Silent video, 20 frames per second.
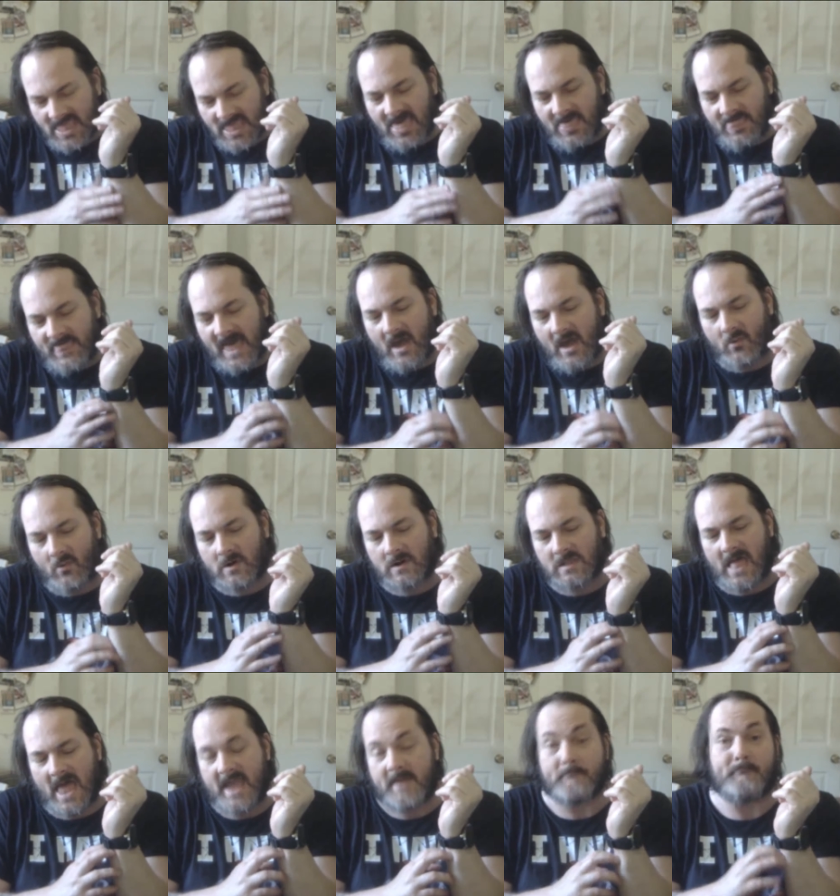that were
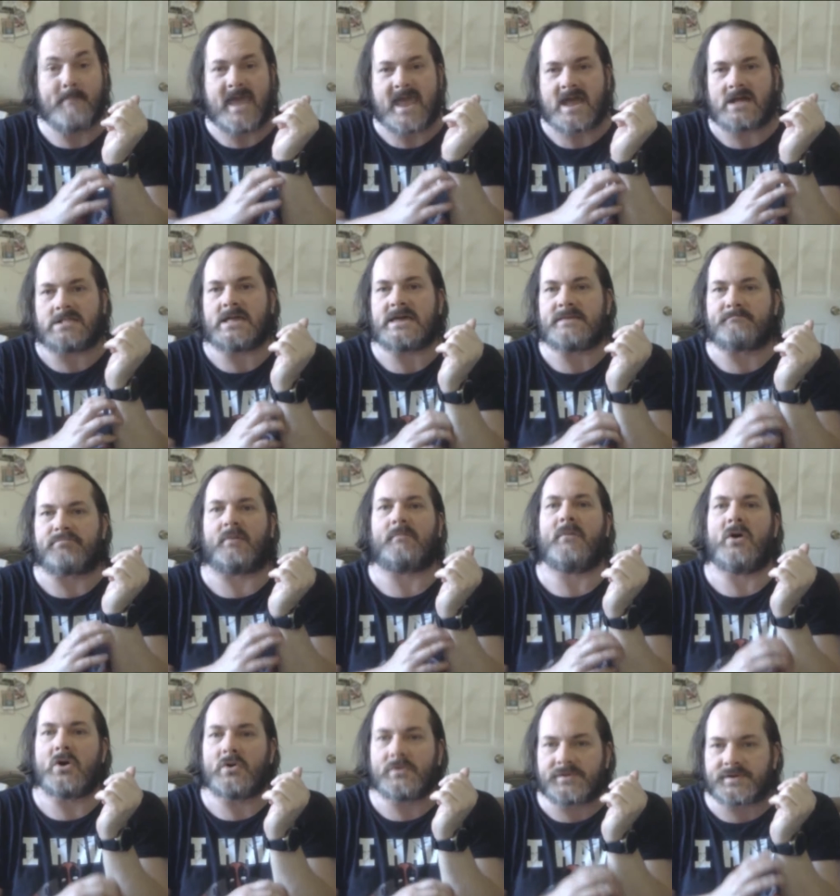like mail-in
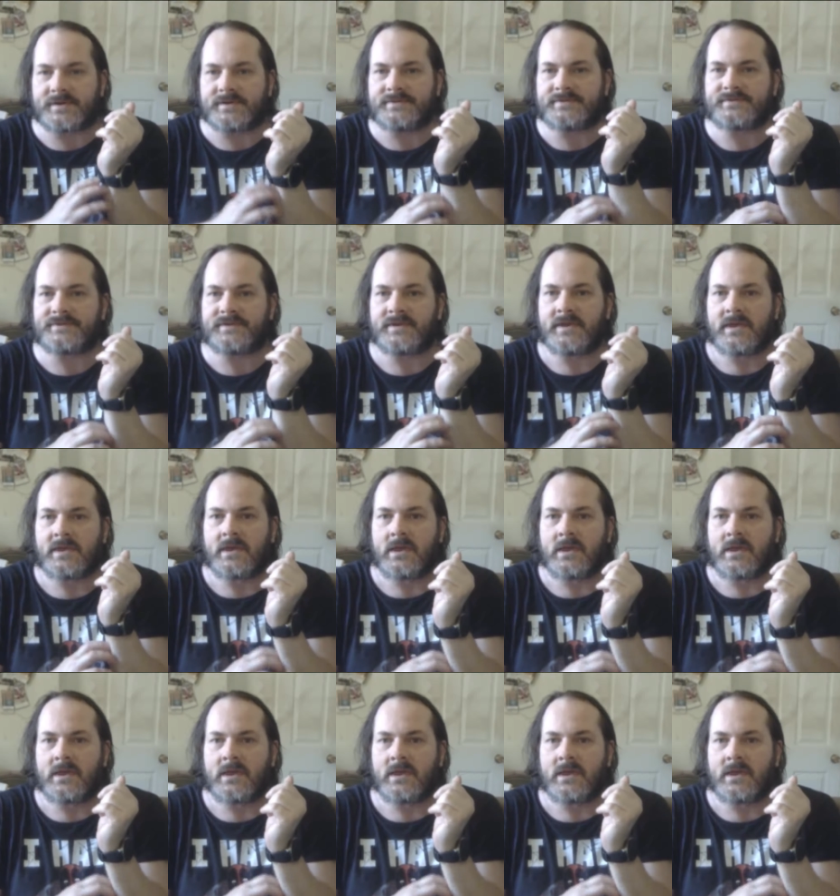promotions,